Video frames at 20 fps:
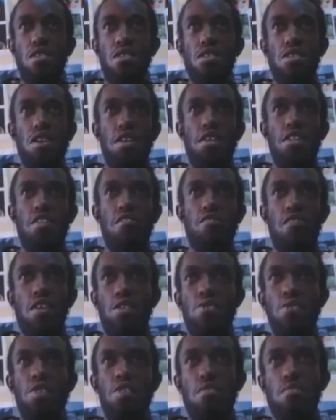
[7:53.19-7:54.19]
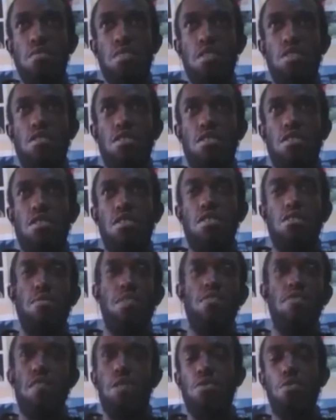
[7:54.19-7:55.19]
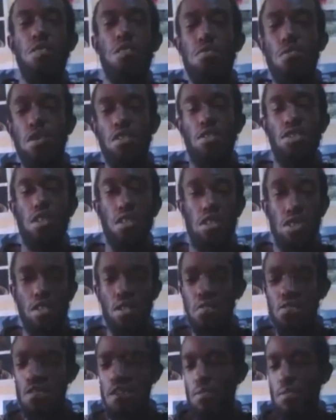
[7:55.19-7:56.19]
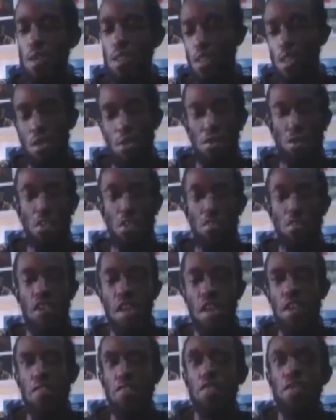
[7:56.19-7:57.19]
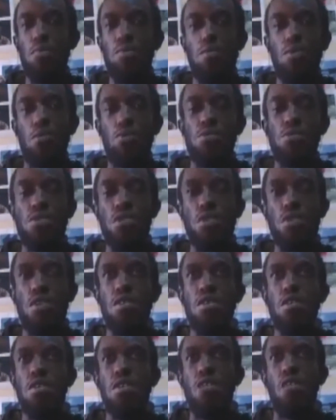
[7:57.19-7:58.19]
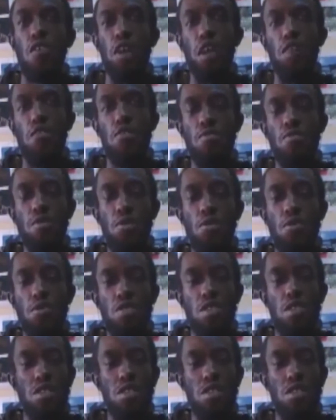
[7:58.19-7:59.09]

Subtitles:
That is virtual images, something that they call it via films UG. Via films UG is a